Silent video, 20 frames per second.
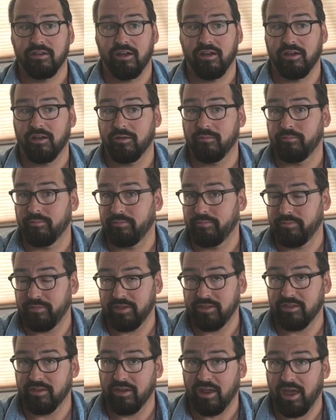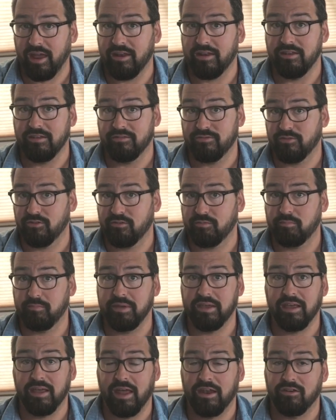um, in the 90s, first
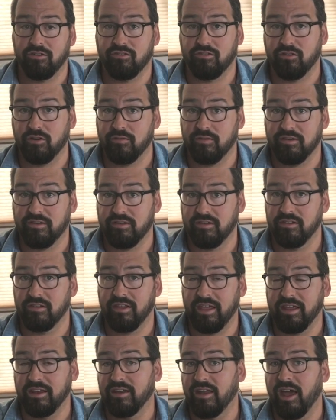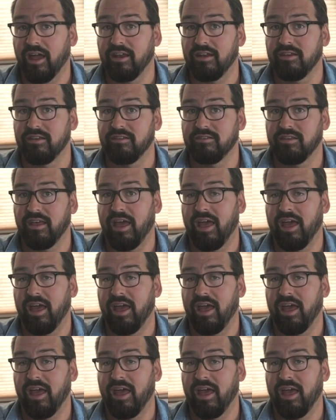entered service in the late 90s,